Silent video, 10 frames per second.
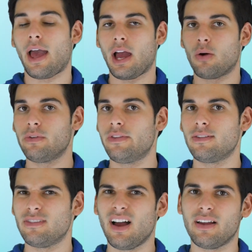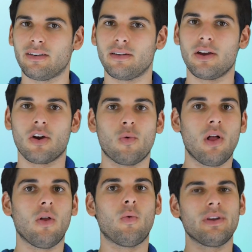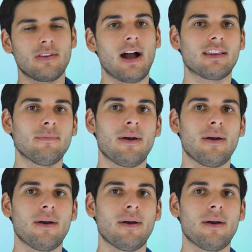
How is this done? Well, we talked